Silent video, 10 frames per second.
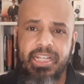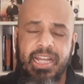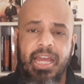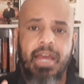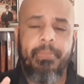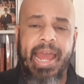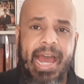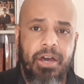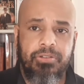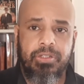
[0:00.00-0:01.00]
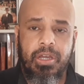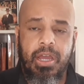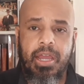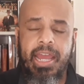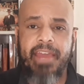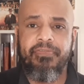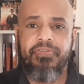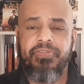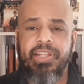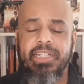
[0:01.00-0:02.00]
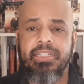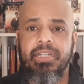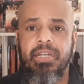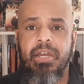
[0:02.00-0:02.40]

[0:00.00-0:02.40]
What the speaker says: to come out and inflict